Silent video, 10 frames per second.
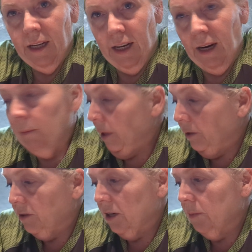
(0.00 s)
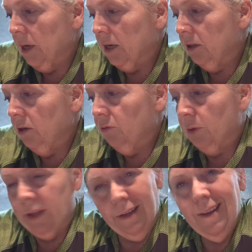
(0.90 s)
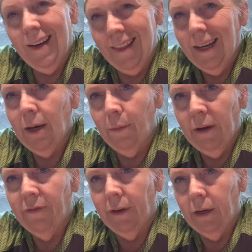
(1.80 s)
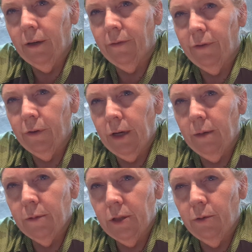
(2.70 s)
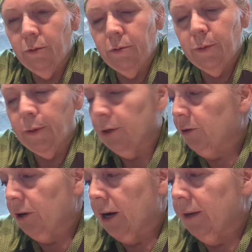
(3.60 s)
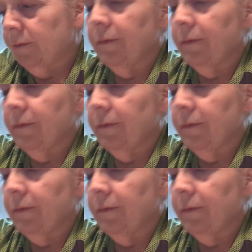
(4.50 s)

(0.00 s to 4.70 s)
And I'm going to try to bake a loaf with it. I think I may feed it a few times, though. It was pretty dry.